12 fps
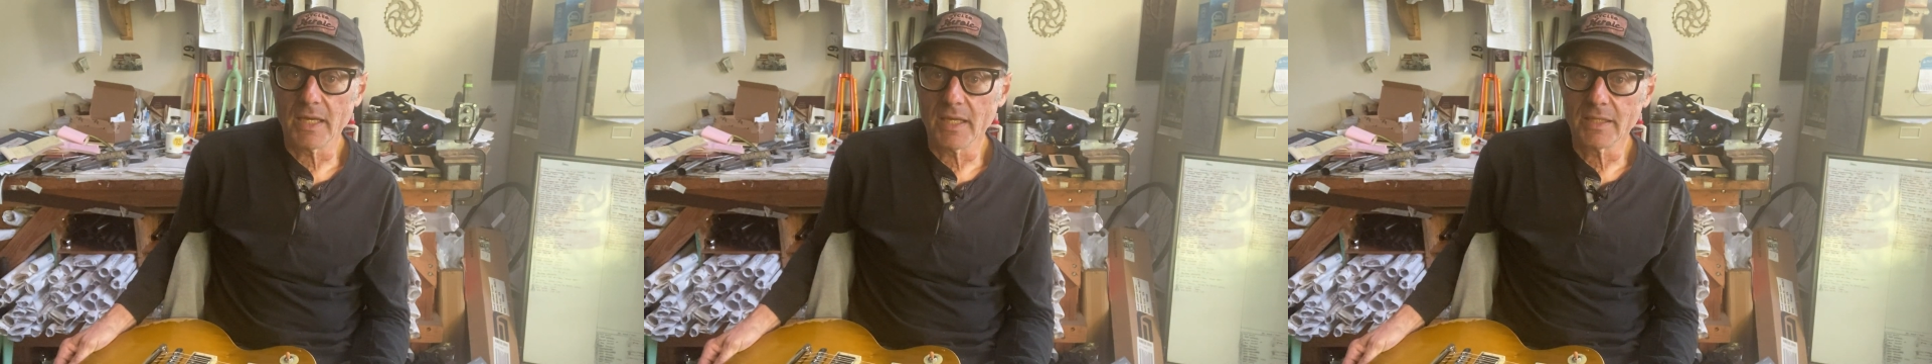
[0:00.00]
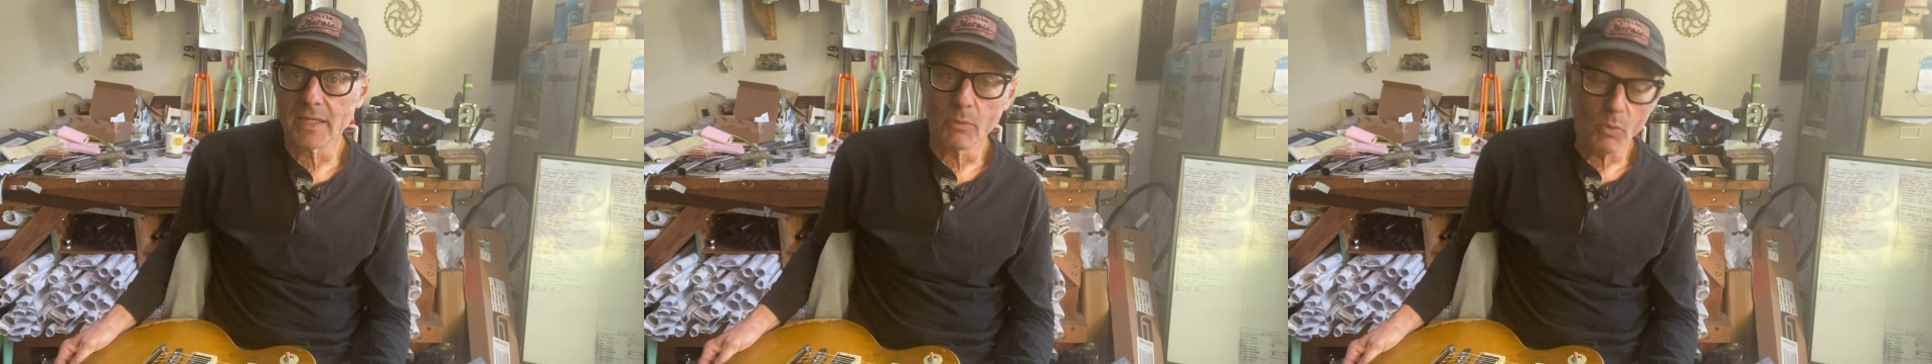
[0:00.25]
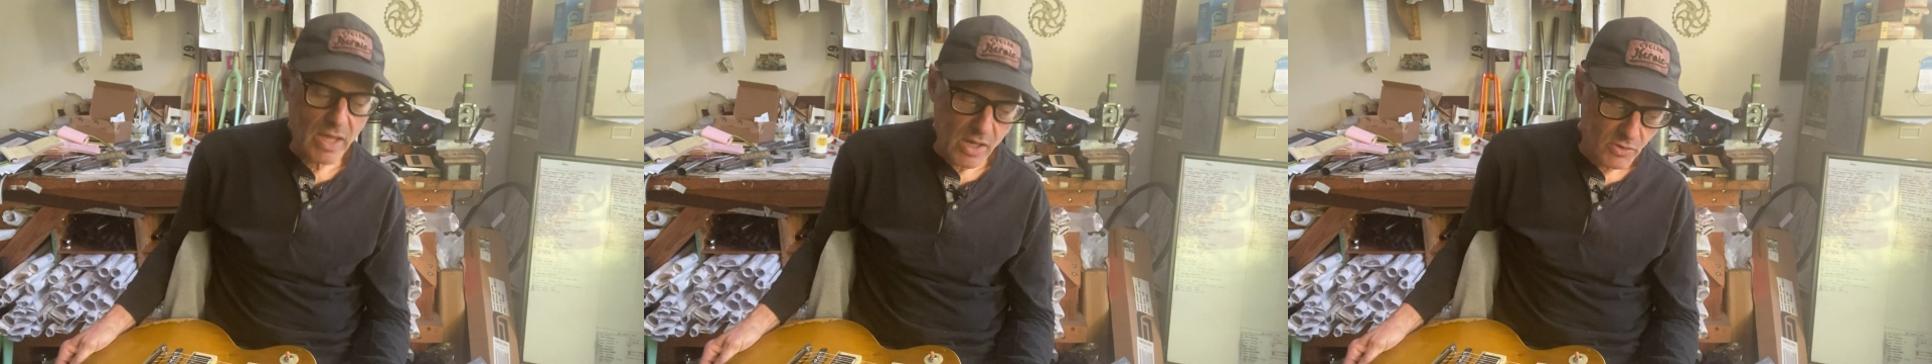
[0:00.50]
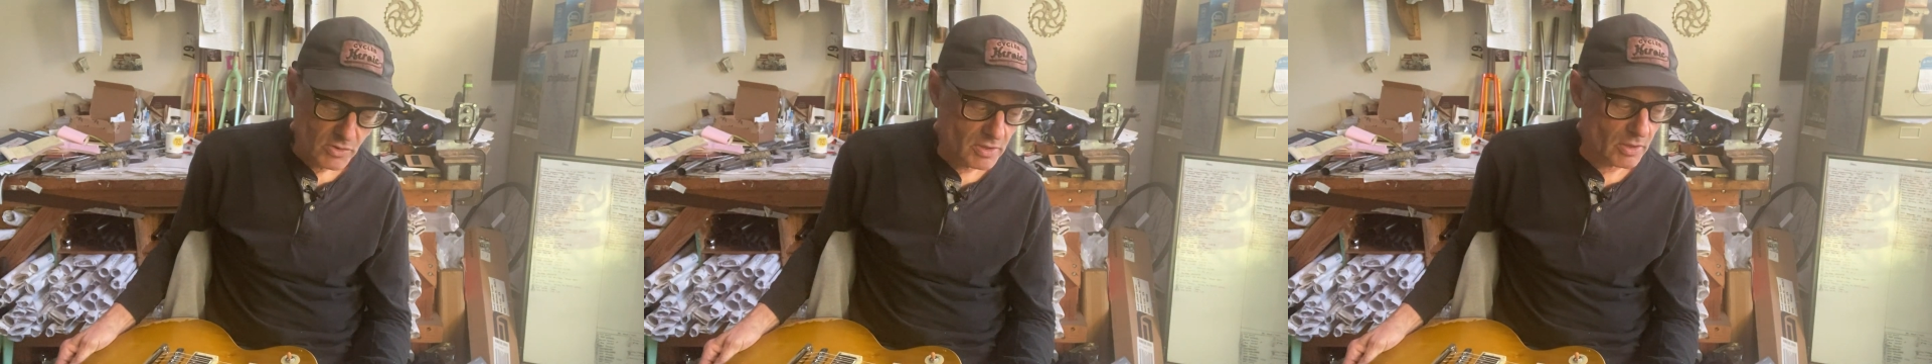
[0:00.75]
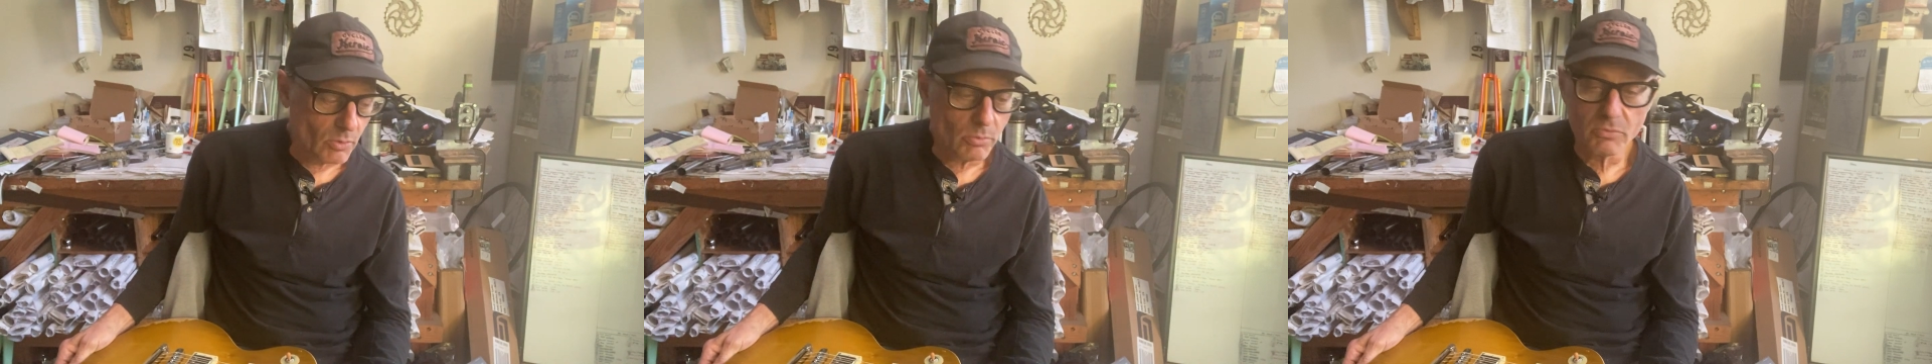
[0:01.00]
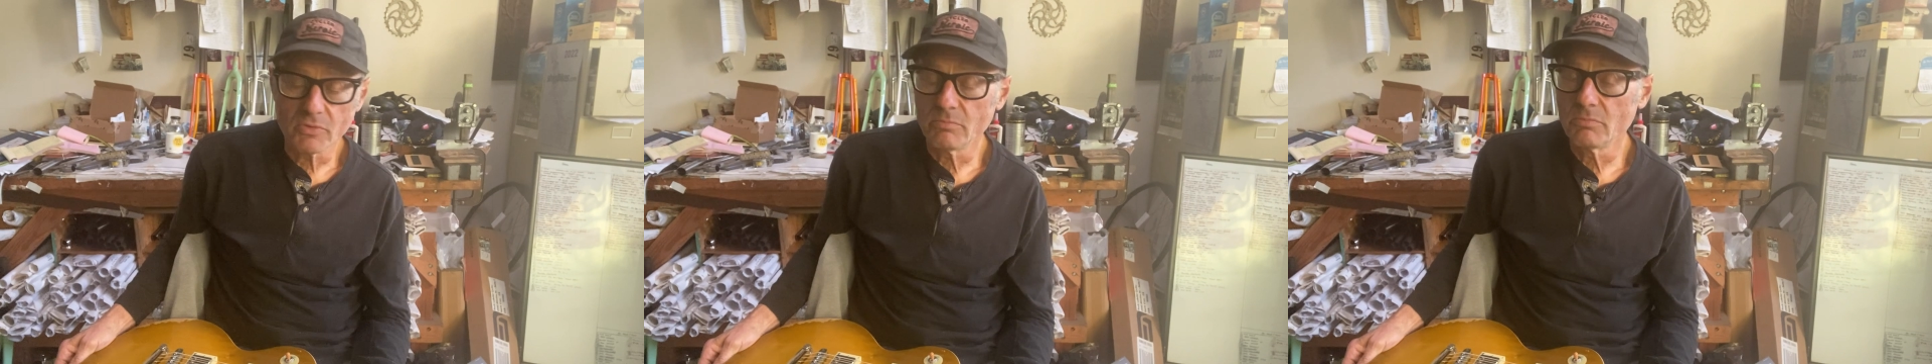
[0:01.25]
I thought, well, you know,
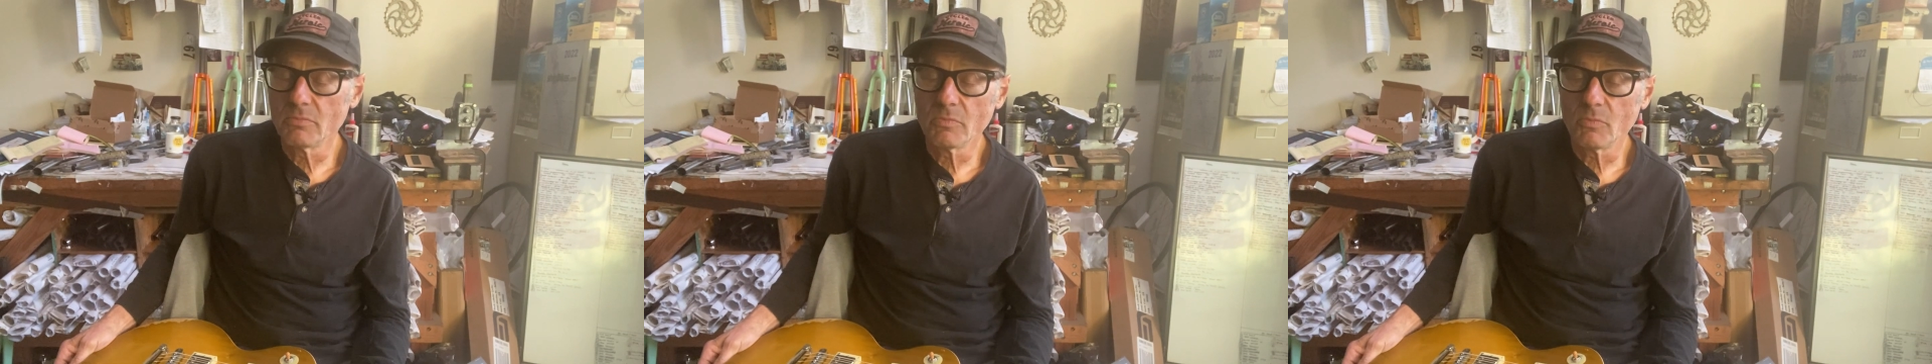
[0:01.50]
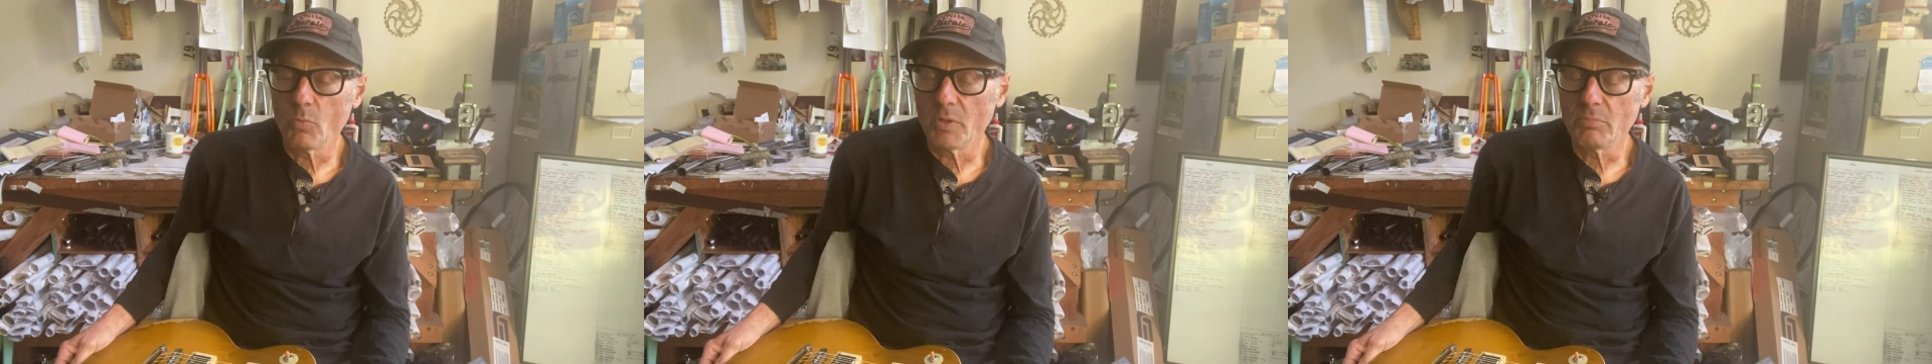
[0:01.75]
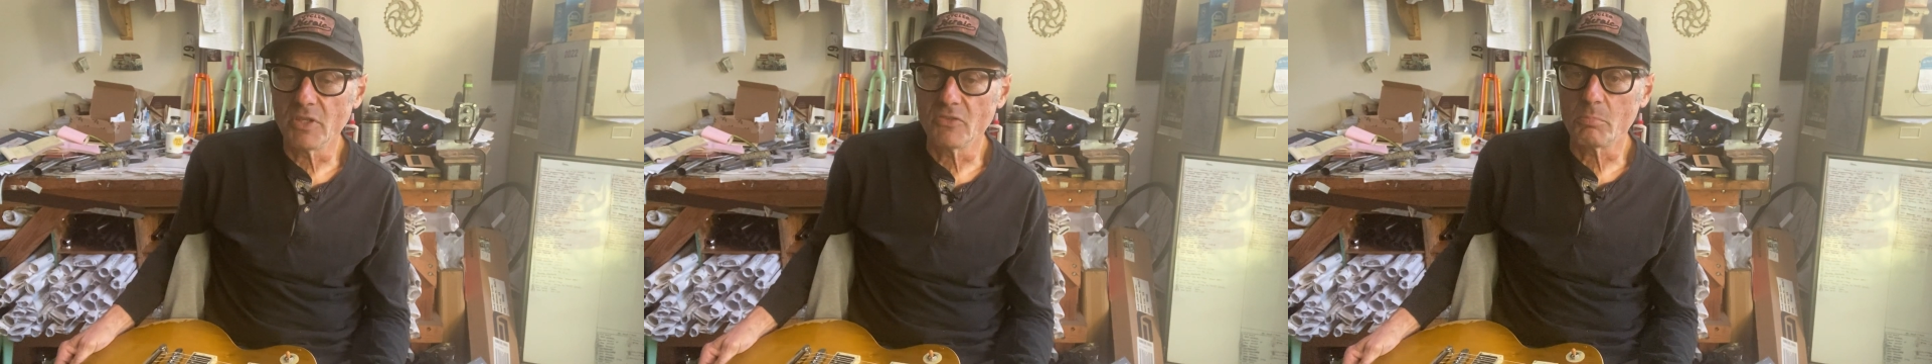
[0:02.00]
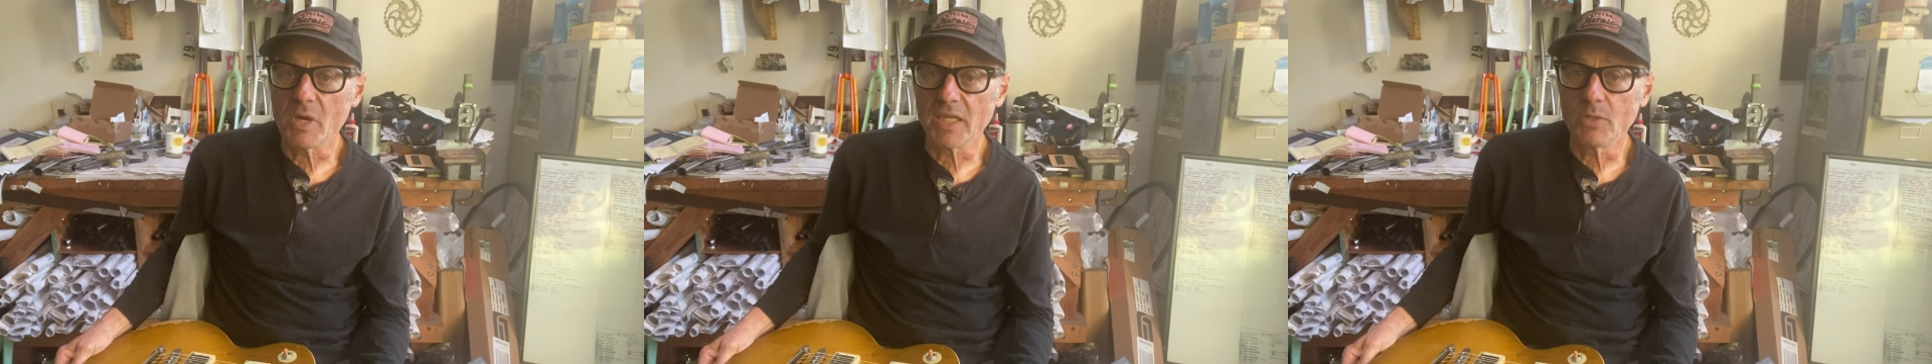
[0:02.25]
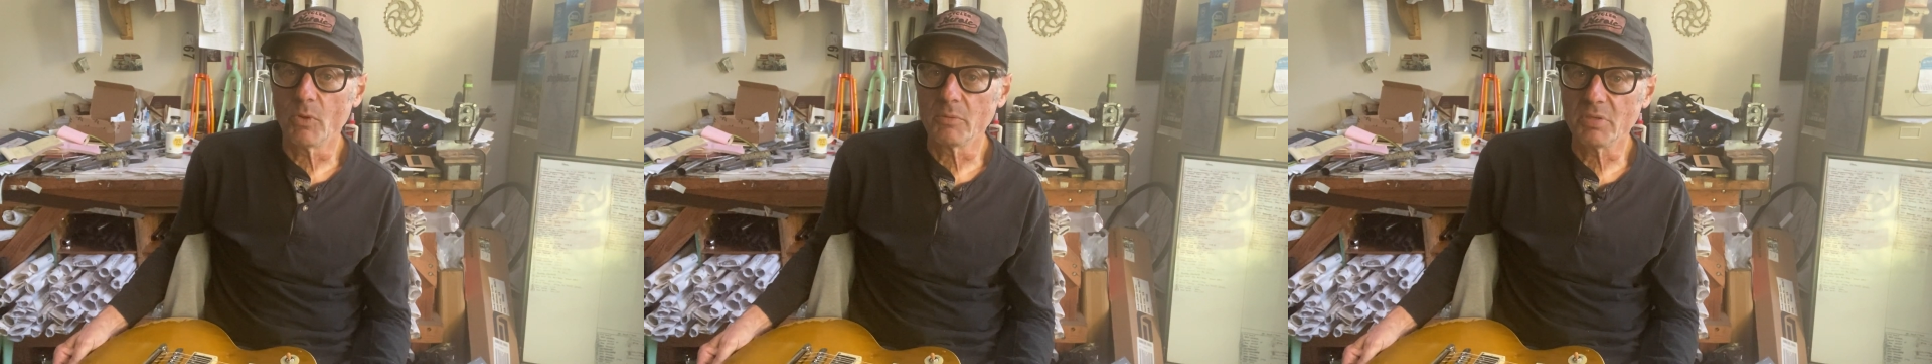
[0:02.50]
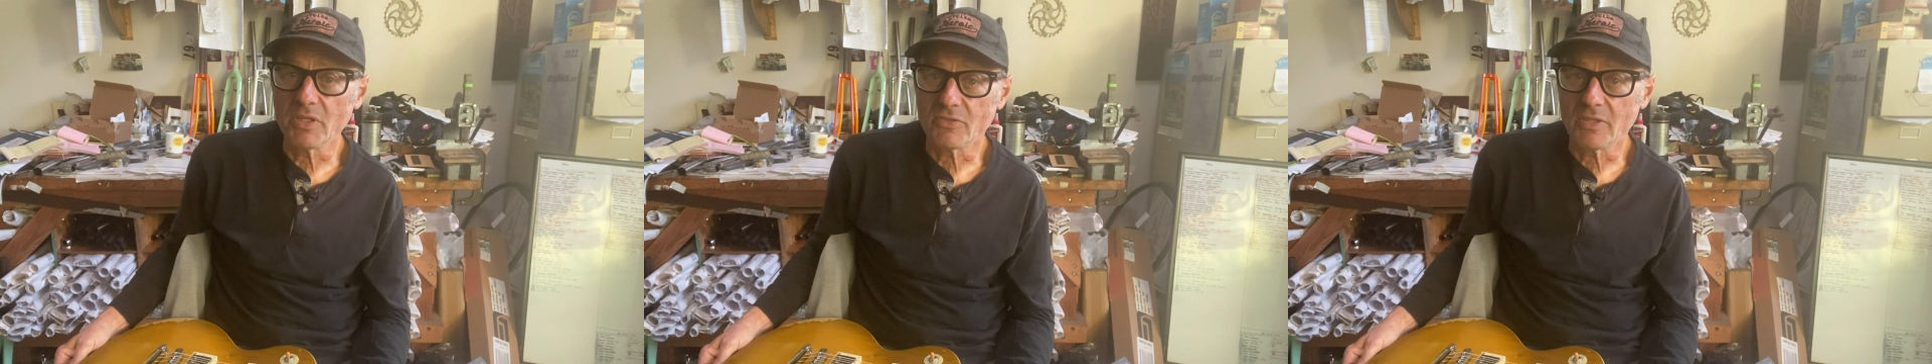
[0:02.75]
one-piece body,
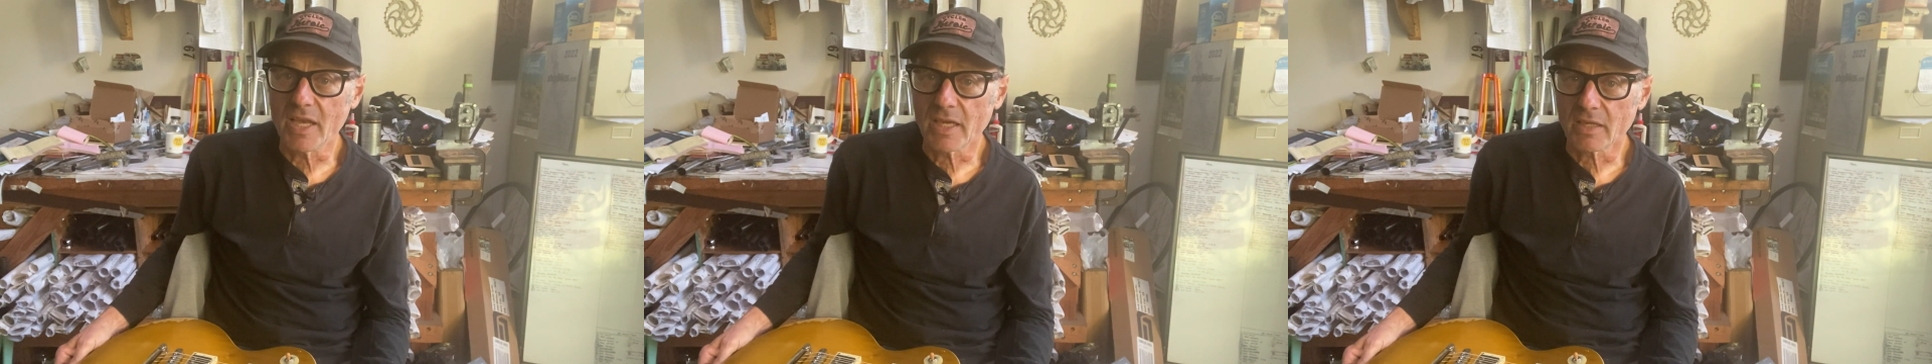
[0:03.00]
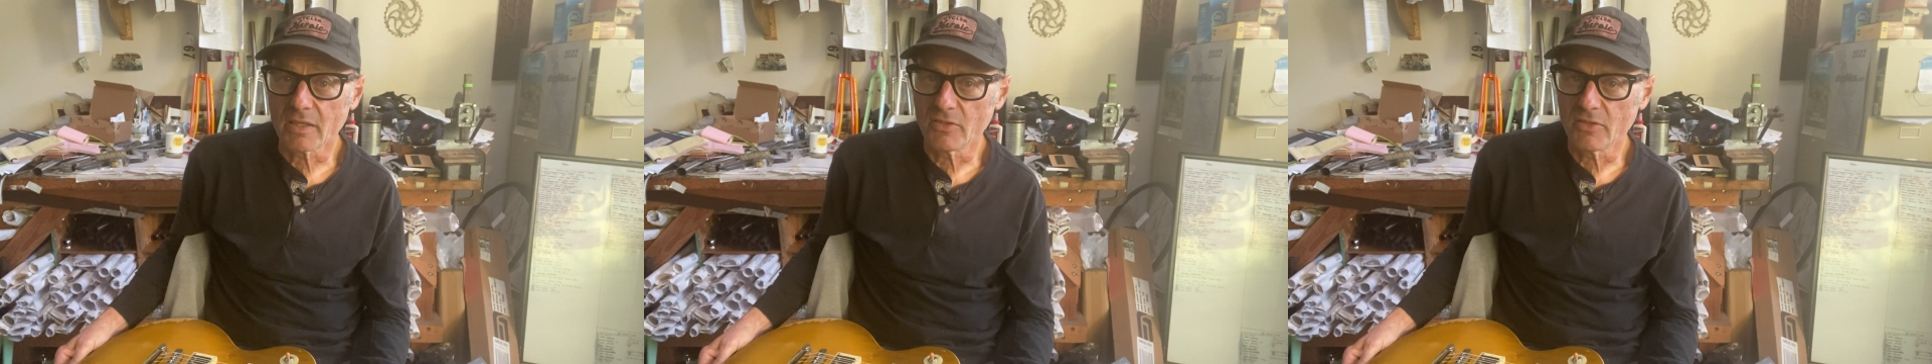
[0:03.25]
one-piece neck.